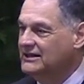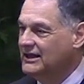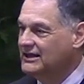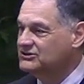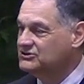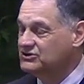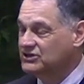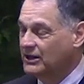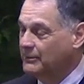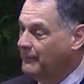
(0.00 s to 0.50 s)

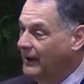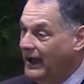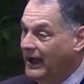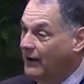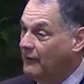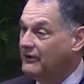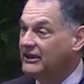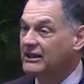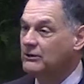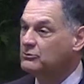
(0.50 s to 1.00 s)
and
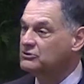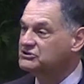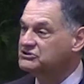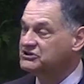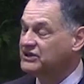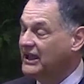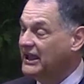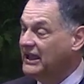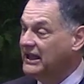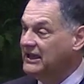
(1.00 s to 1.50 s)
somehow he was
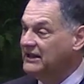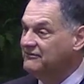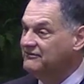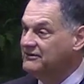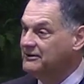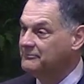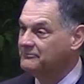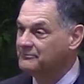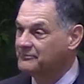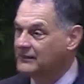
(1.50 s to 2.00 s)

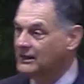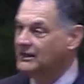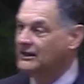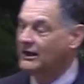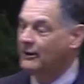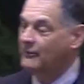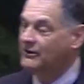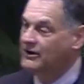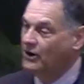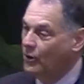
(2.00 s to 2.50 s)
saved.
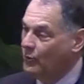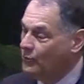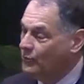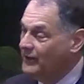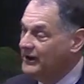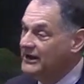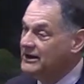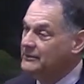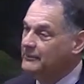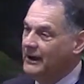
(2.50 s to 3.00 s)
Now, we don't
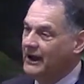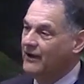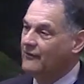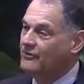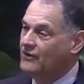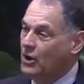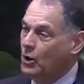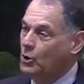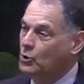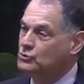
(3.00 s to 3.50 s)
read
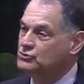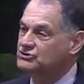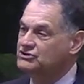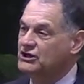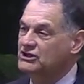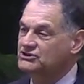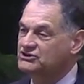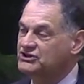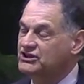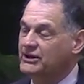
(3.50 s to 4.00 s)
about those
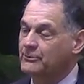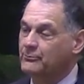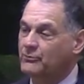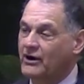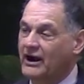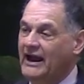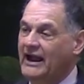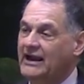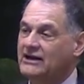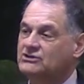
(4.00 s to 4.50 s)

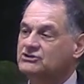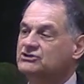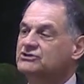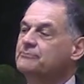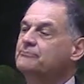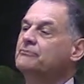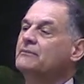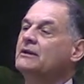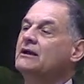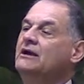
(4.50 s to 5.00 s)
shipwrecks.
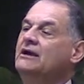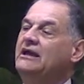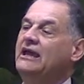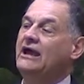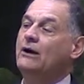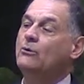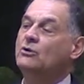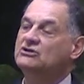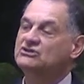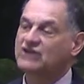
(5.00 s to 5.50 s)

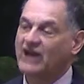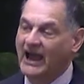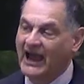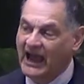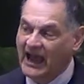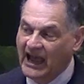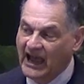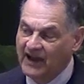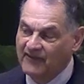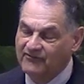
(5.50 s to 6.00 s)
It was
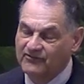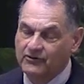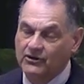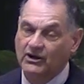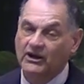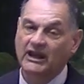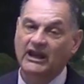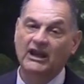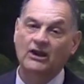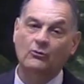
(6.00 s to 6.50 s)

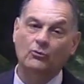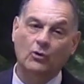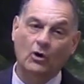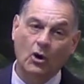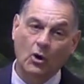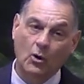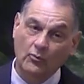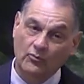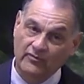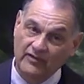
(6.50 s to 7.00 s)
after he
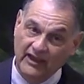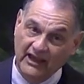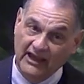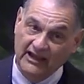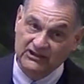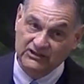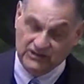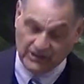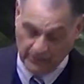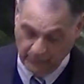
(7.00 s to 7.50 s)
wrote
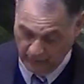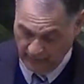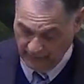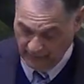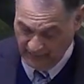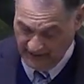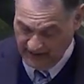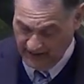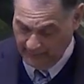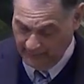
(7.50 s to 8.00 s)
this that we
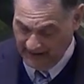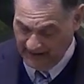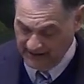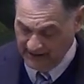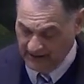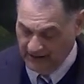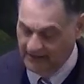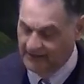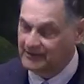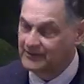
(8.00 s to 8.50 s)
read about
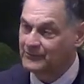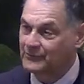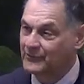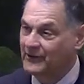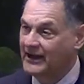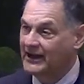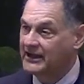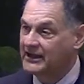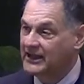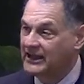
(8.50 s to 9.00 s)
a
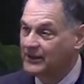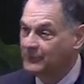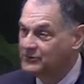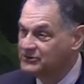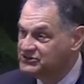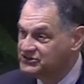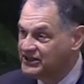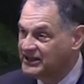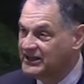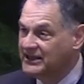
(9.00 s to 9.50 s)
wreck he
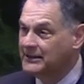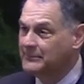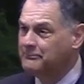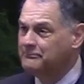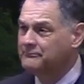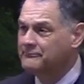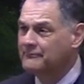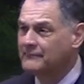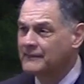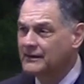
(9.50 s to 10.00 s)
was
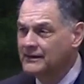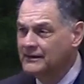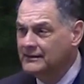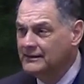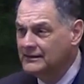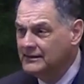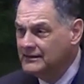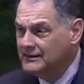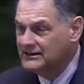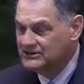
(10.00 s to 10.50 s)
in.
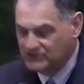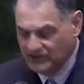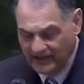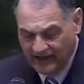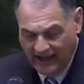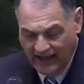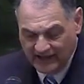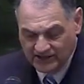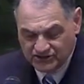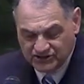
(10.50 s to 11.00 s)
It's in
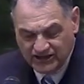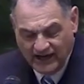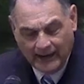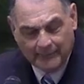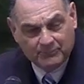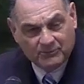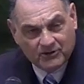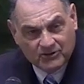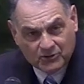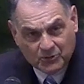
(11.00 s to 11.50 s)
Acts
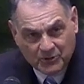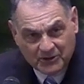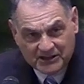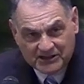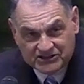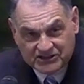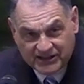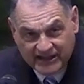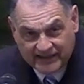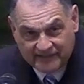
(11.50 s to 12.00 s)
chapter
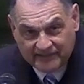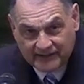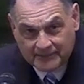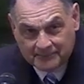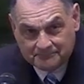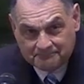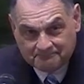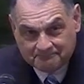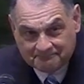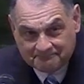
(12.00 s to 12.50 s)

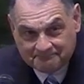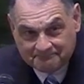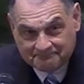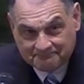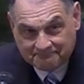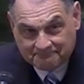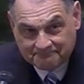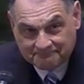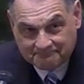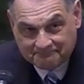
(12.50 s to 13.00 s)
27.
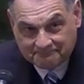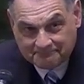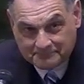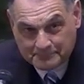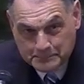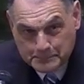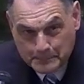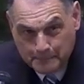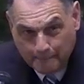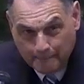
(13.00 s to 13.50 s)

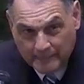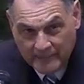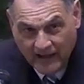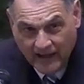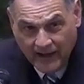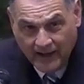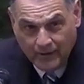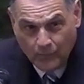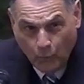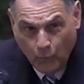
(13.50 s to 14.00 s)

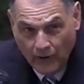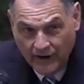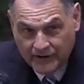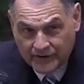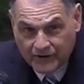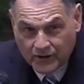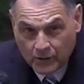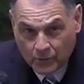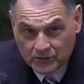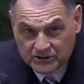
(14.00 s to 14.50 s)
And
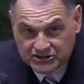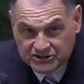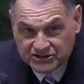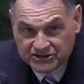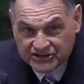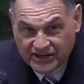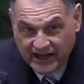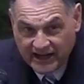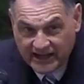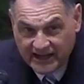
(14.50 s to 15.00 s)
winter was
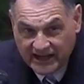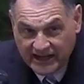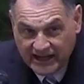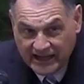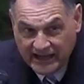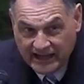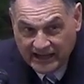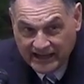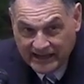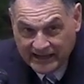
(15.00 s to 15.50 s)
setting
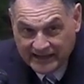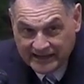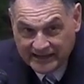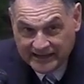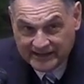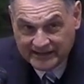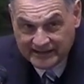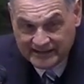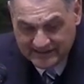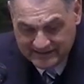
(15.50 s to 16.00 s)
in